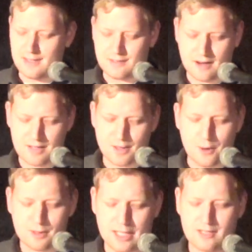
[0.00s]
He started to
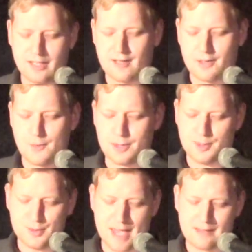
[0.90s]
only click on the
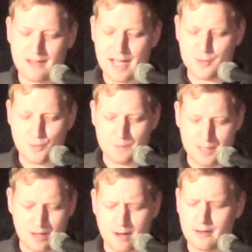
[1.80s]
ones whose headlines were
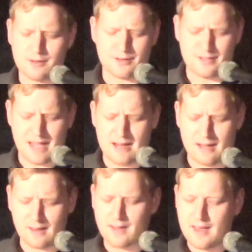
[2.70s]
beyond
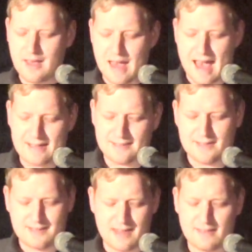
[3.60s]
understanding. Ads
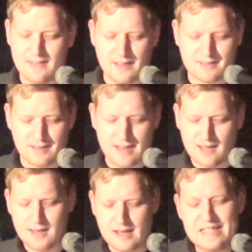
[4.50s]
that said things
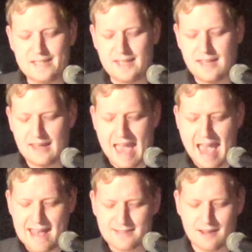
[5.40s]
like, "Seeking
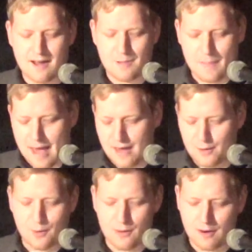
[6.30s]
ass combat,"
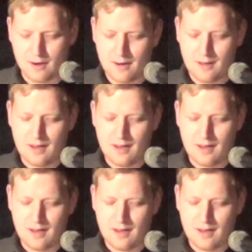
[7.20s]
or